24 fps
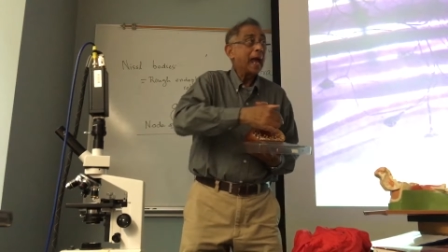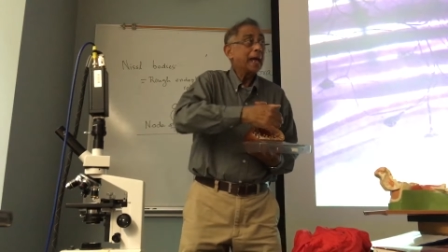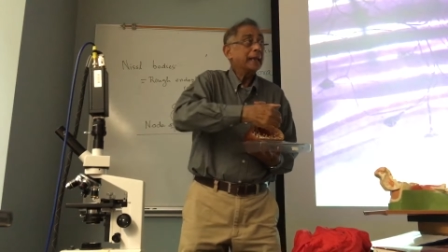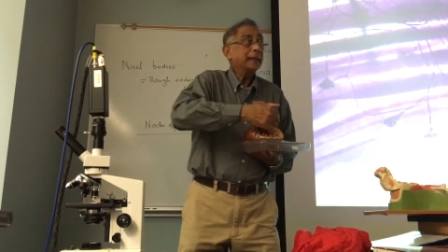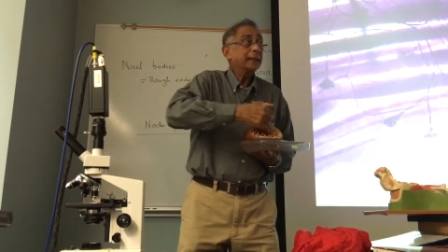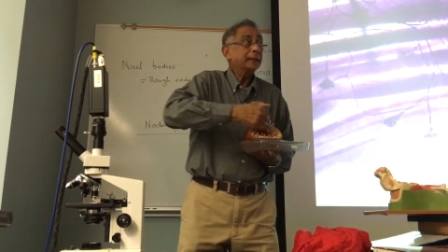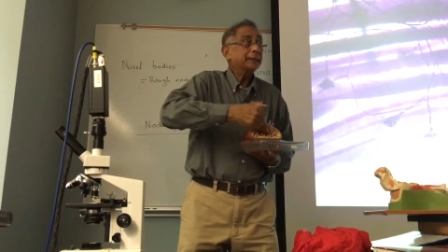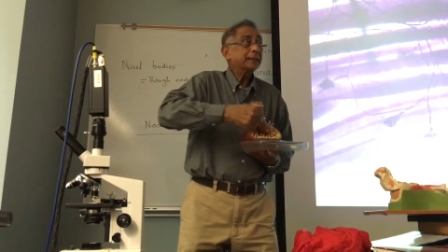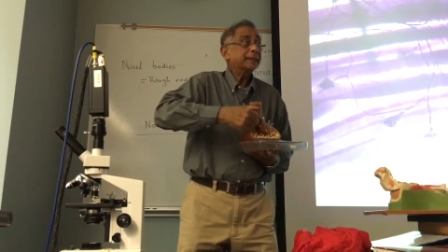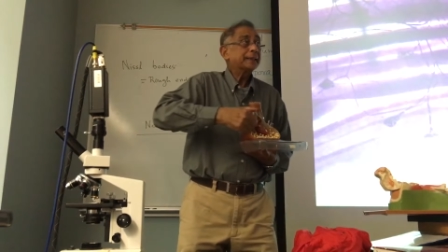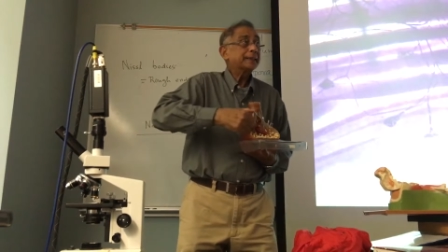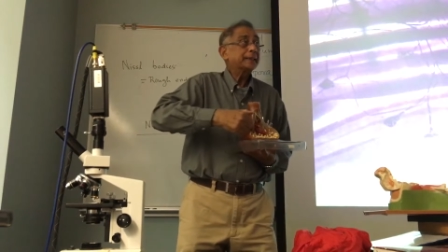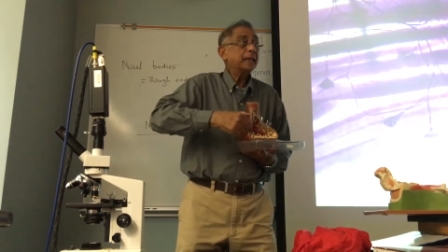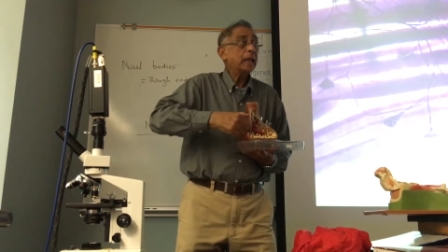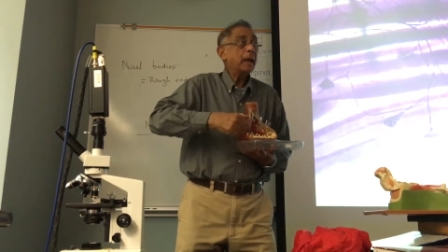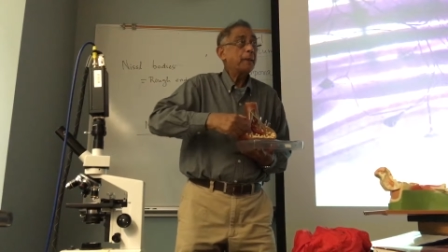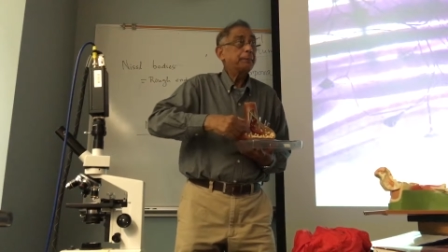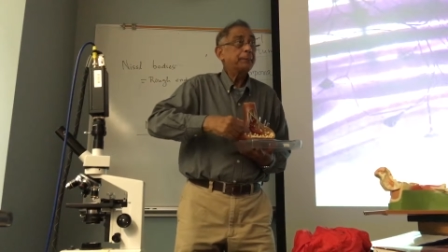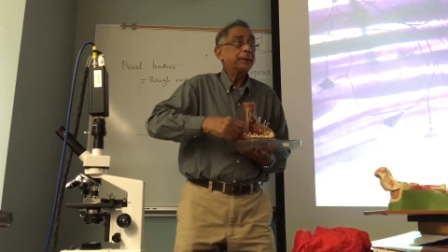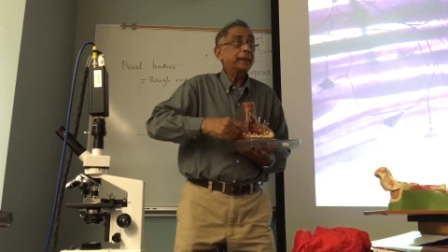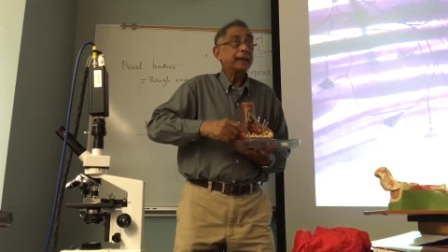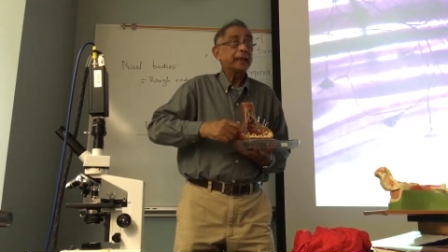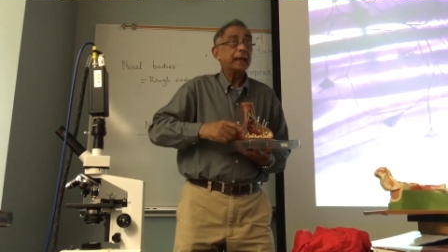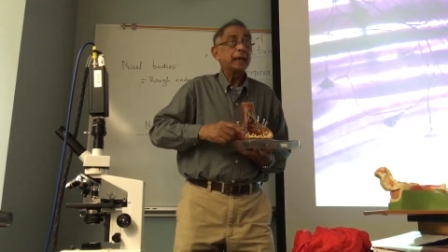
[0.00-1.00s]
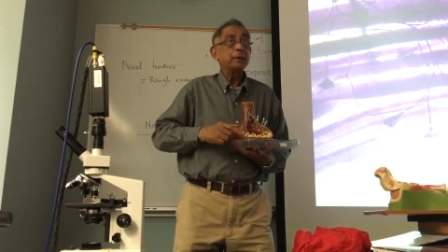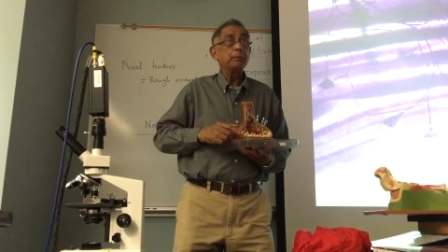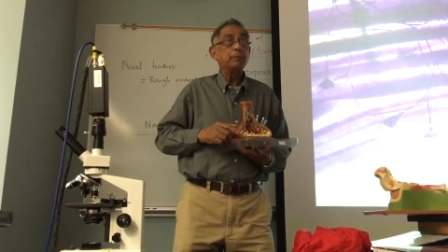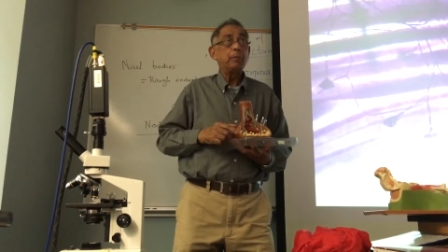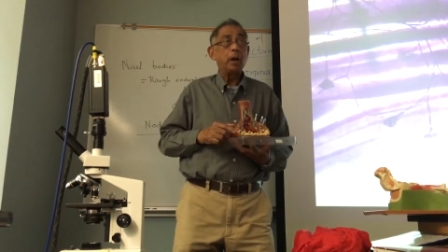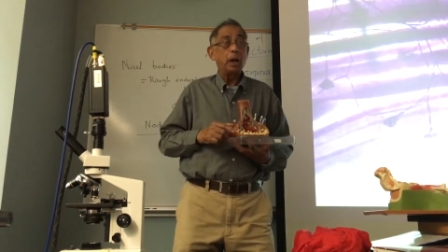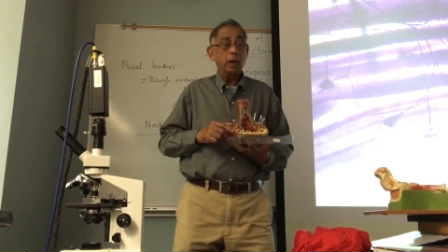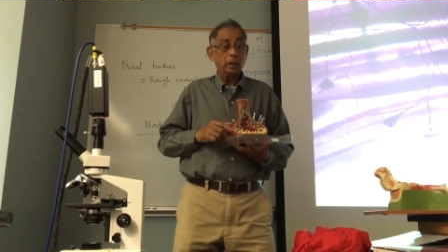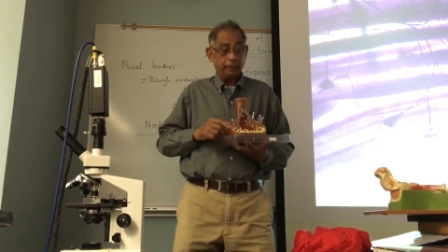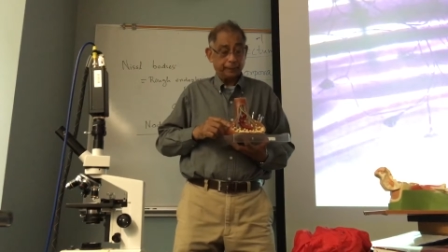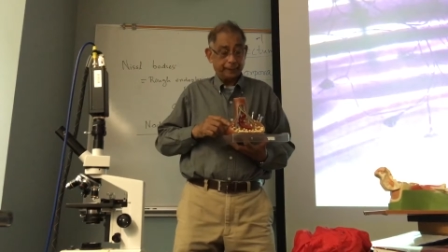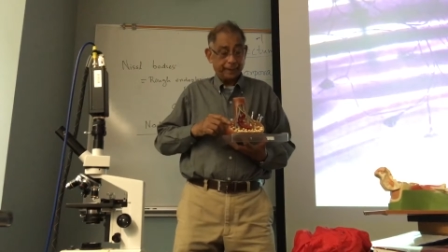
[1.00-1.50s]
And at the synaptic end
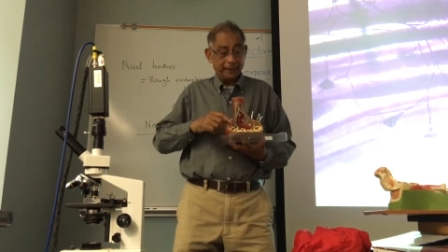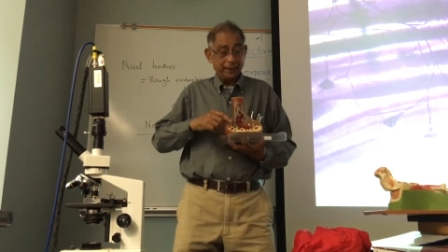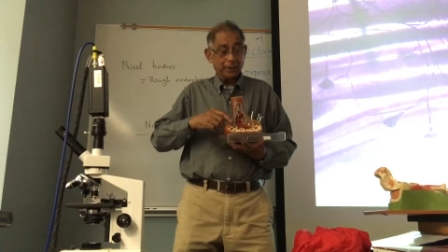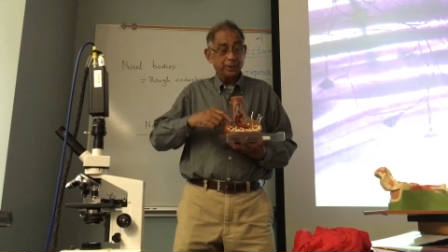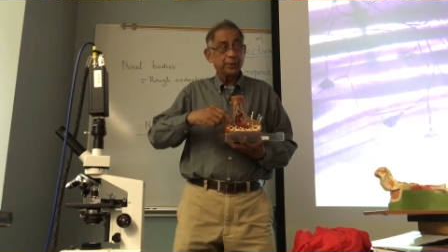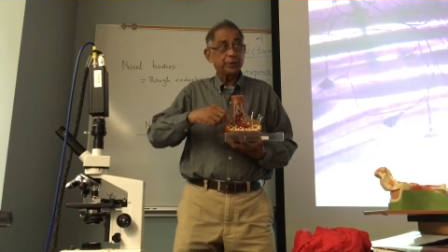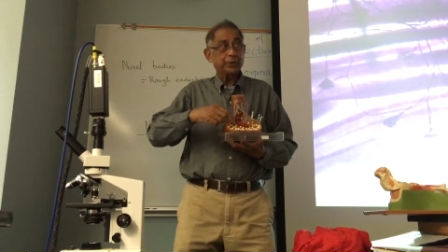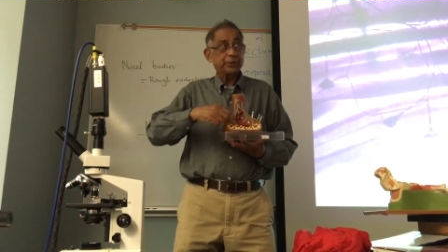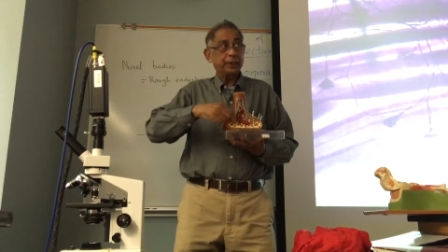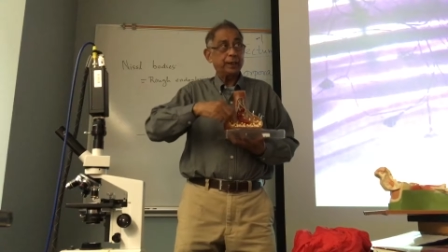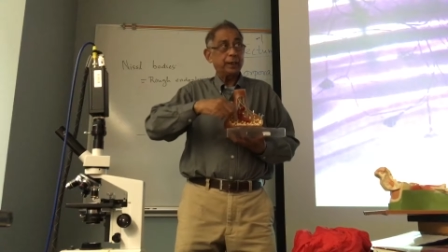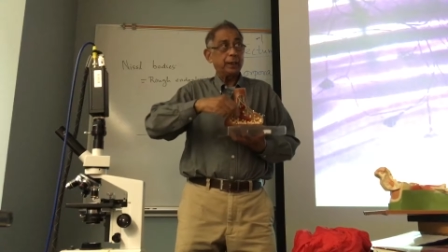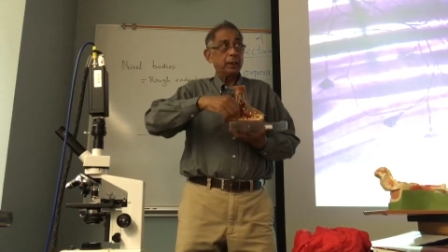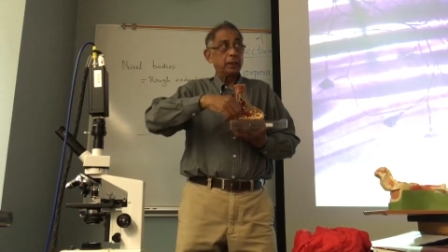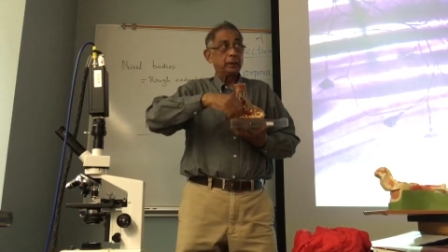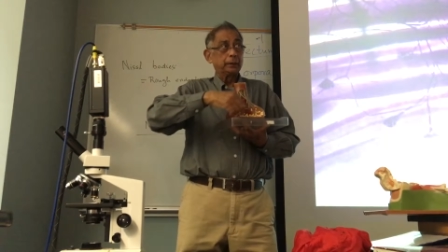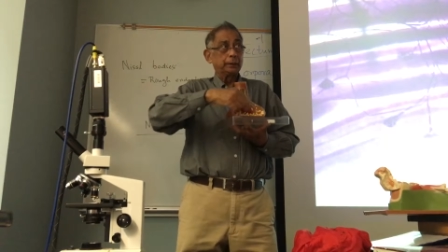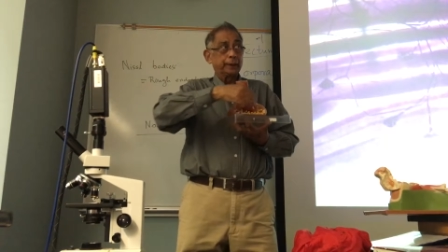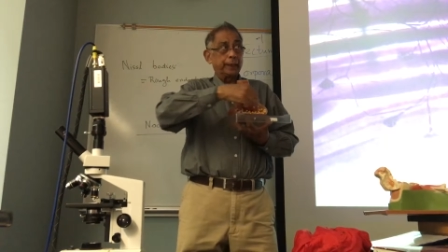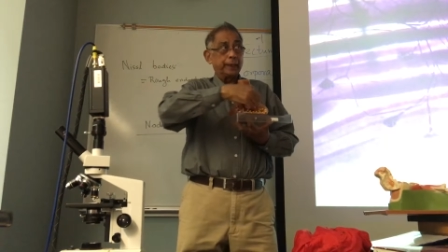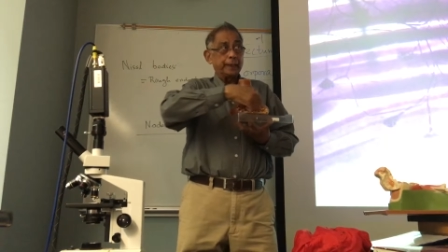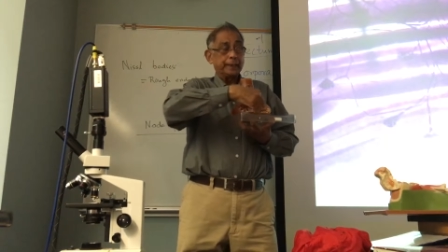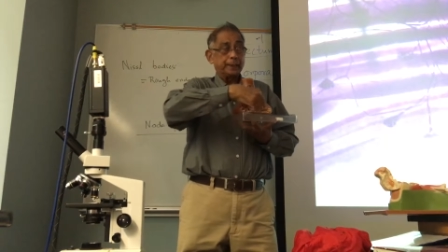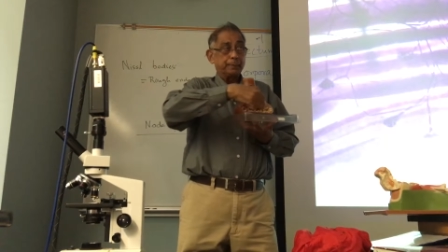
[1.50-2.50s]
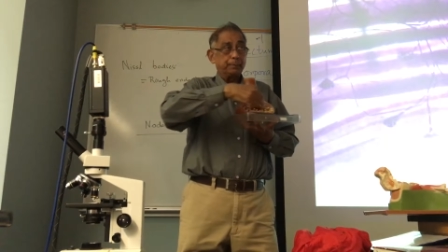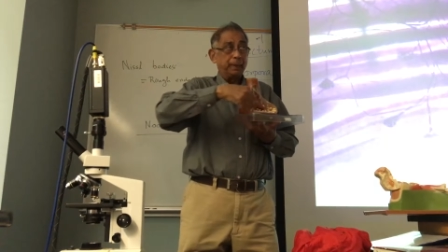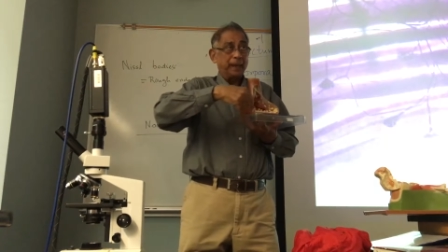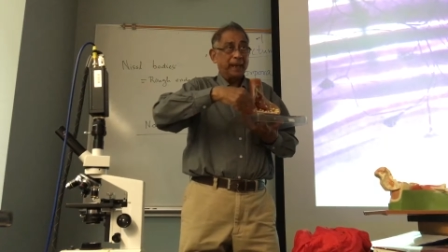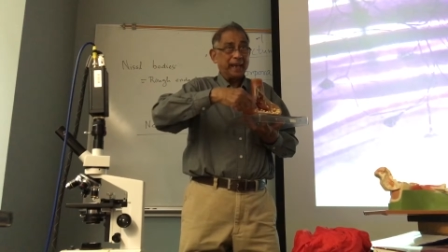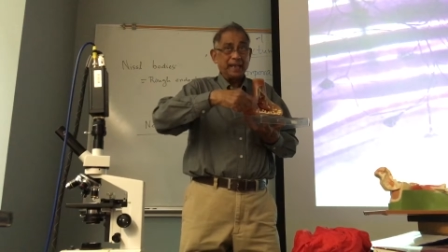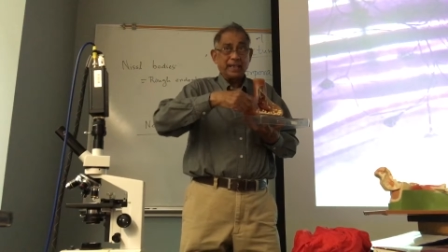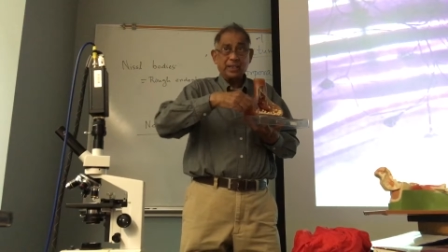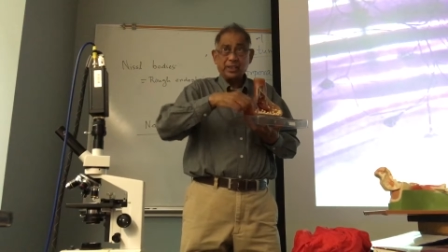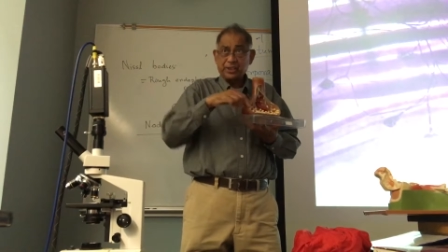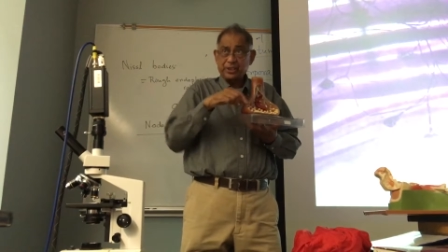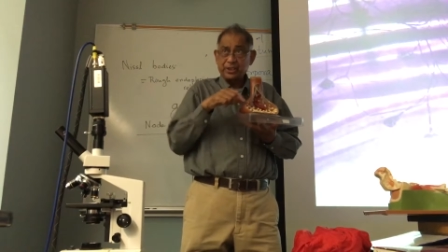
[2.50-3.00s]
bulb, can you see all these
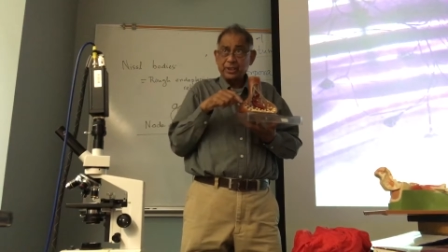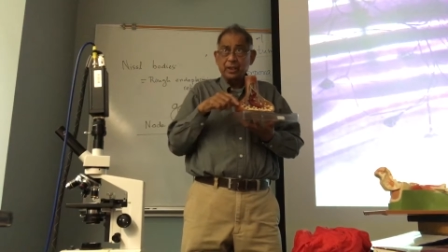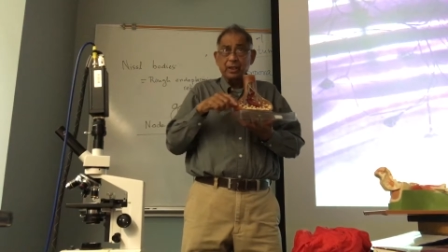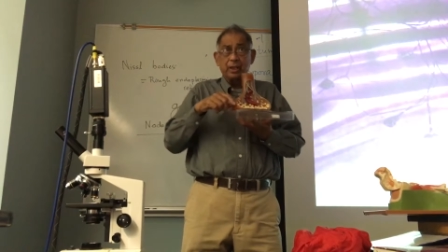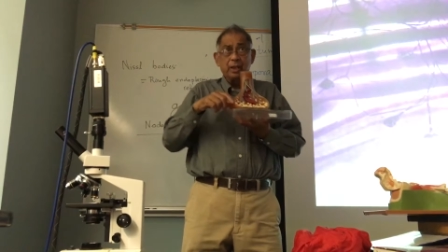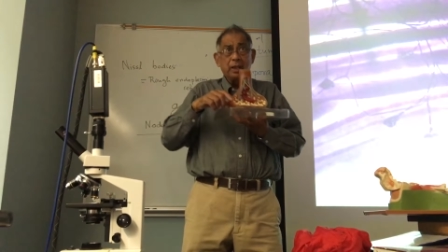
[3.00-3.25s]
beads?